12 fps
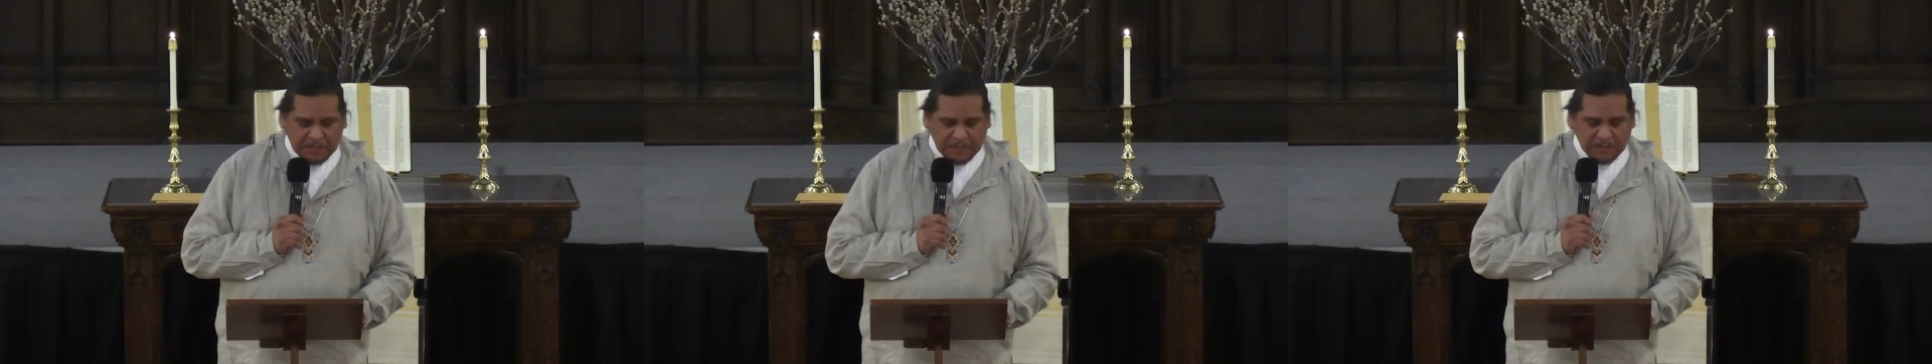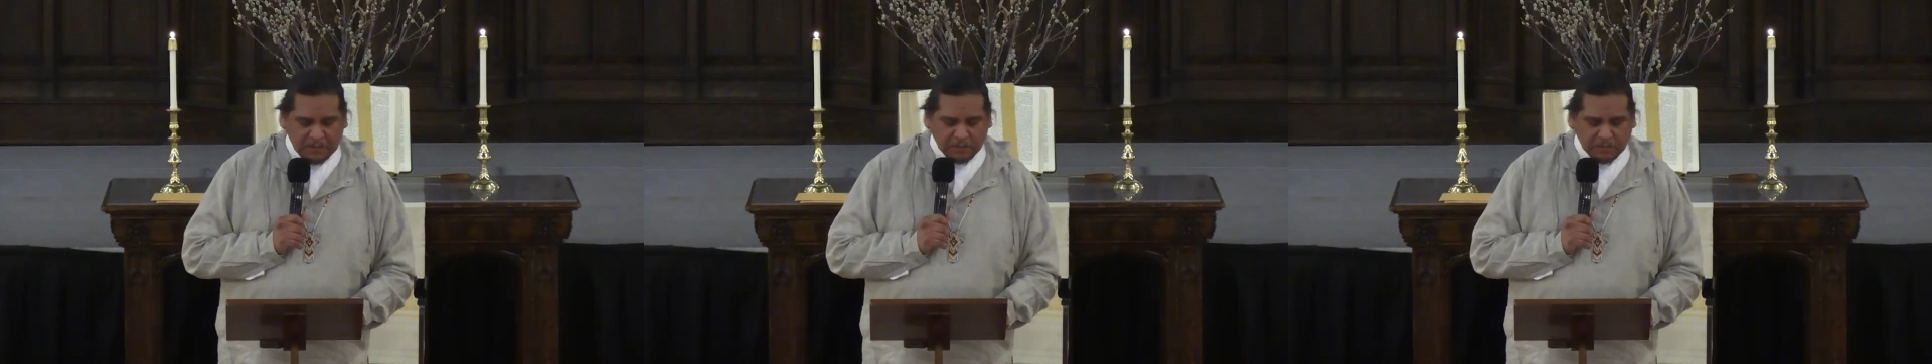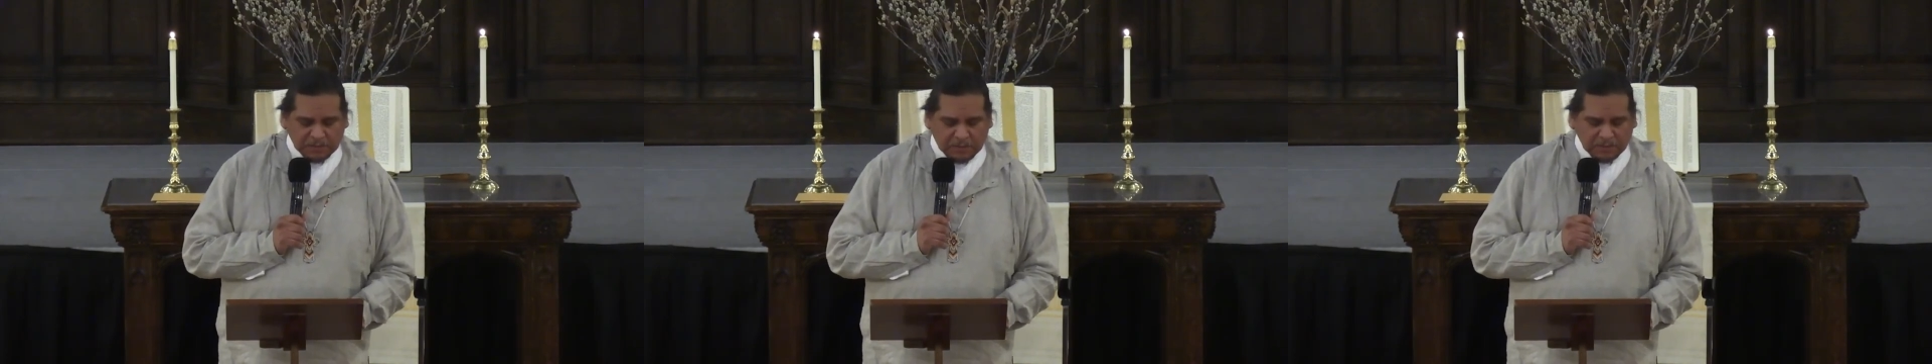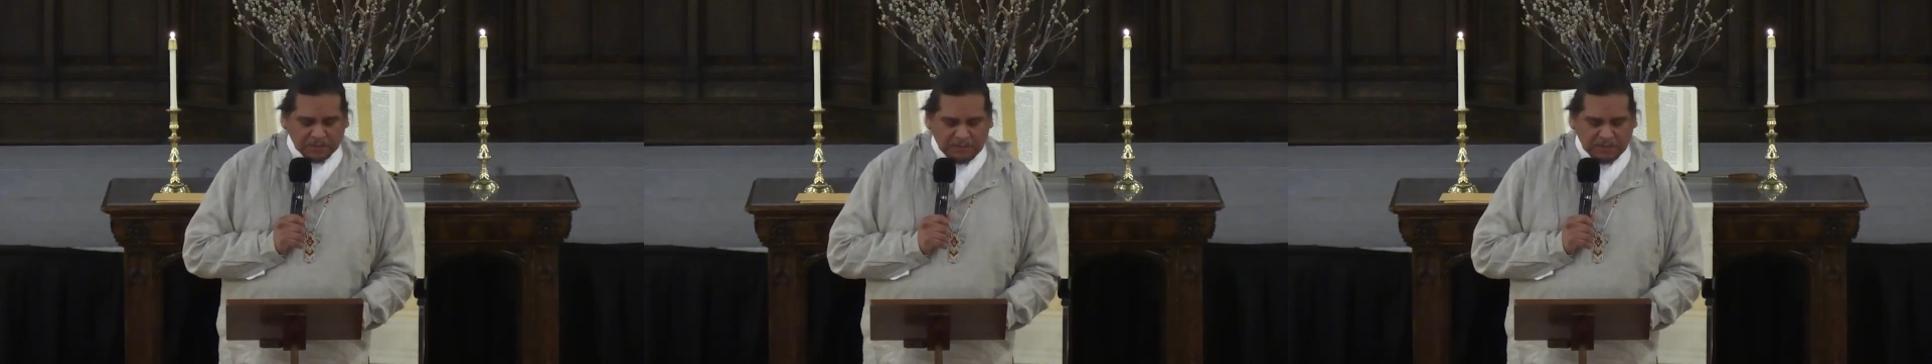They are a
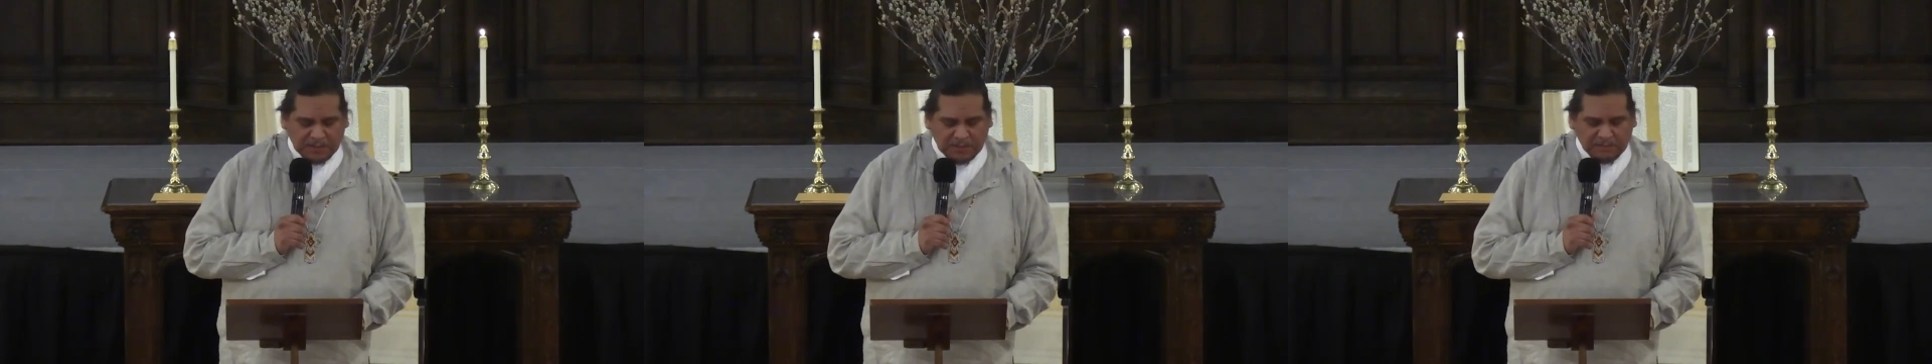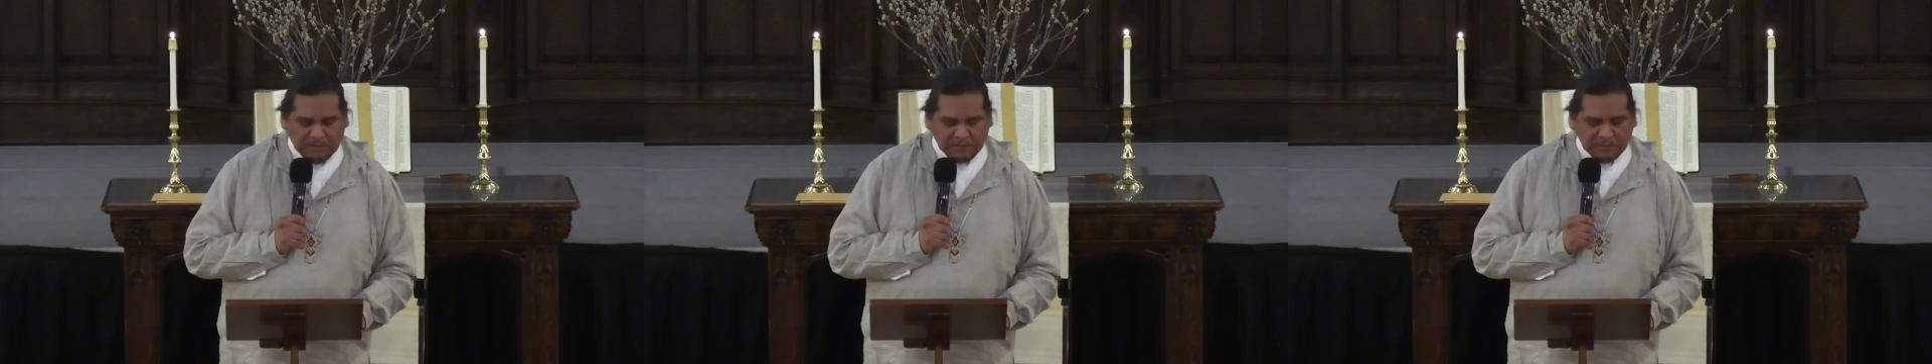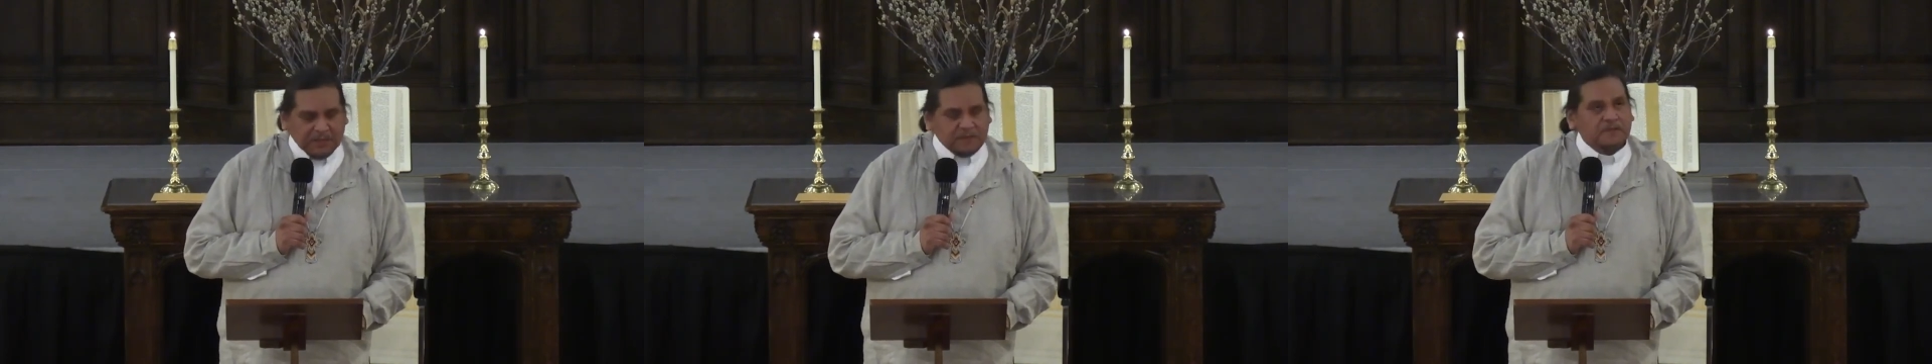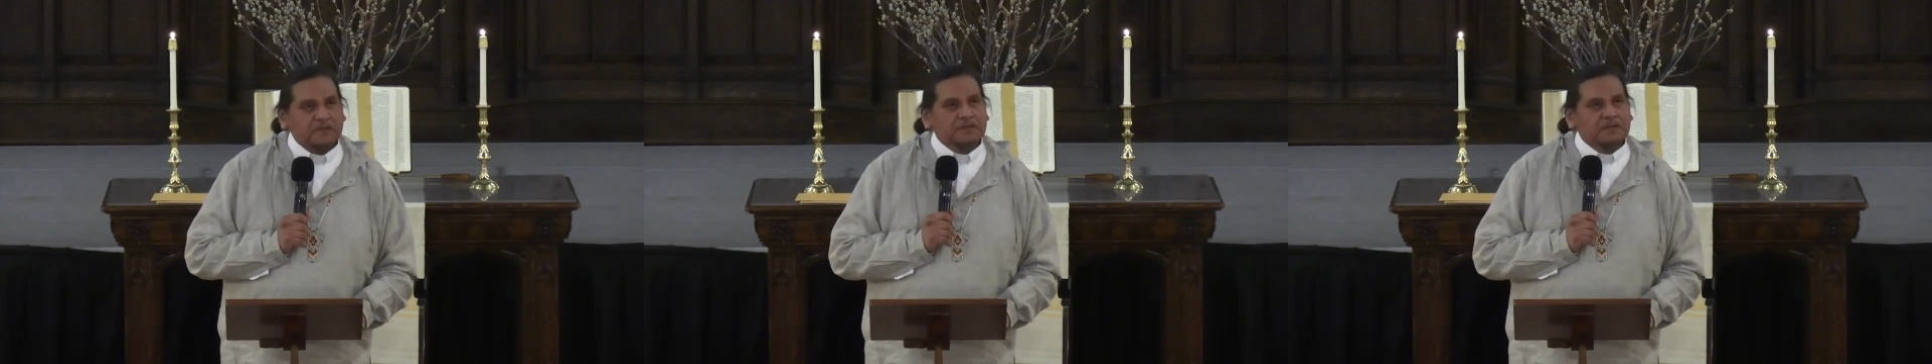result of a life
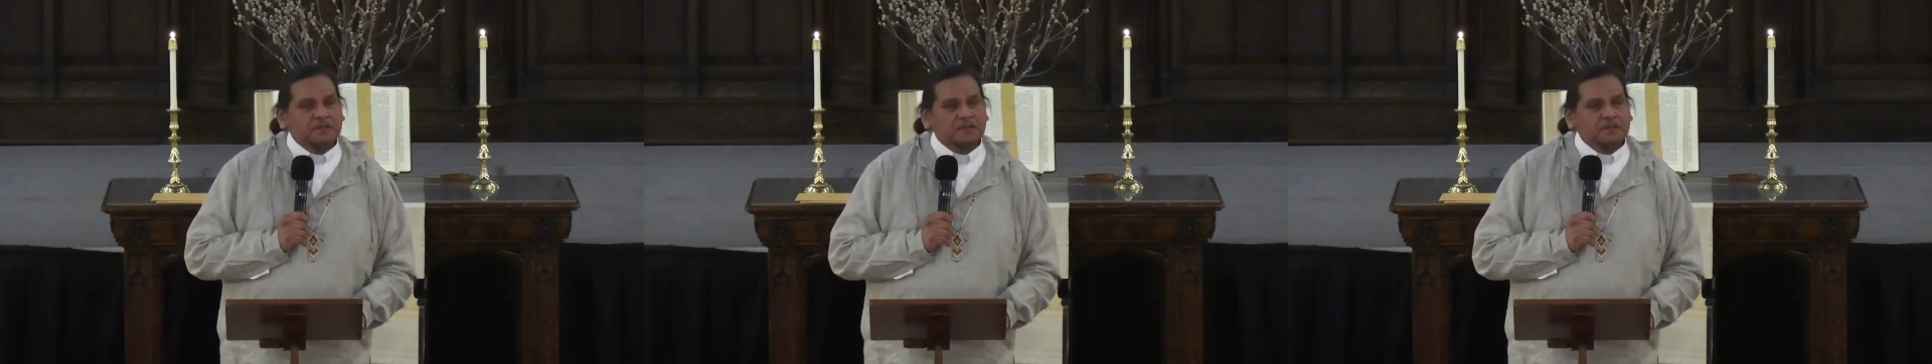lived,